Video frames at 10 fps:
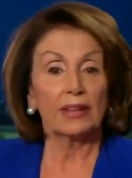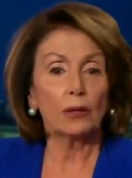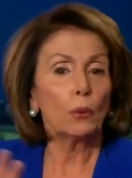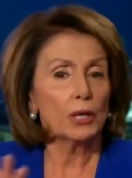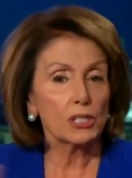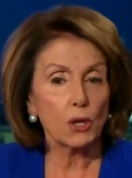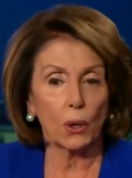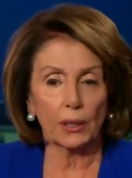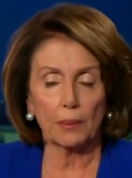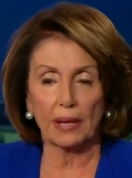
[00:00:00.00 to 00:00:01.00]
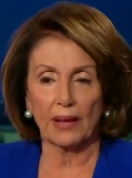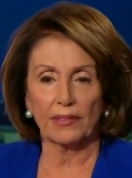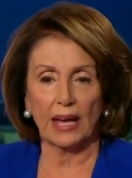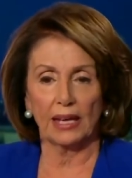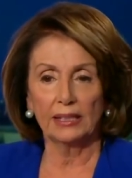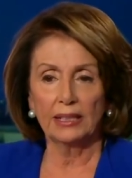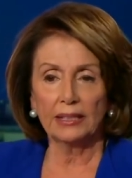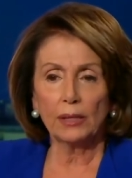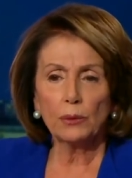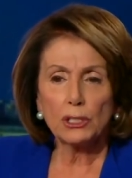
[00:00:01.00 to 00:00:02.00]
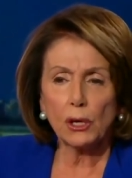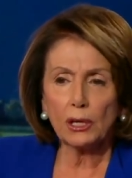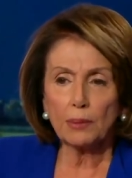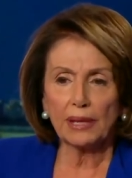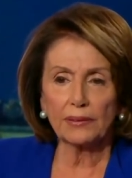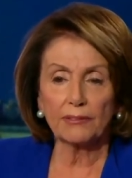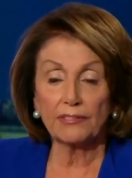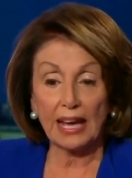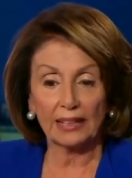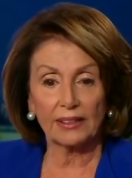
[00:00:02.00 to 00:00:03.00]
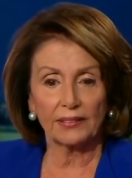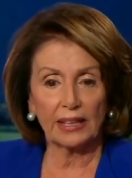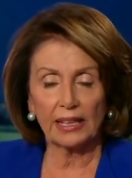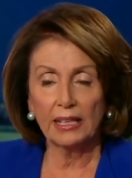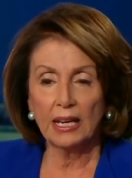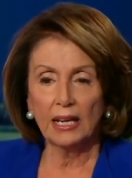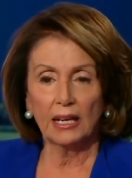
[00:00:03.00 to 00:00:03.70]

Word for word: They don't want to talk about that. They don't want to talk about the fact that they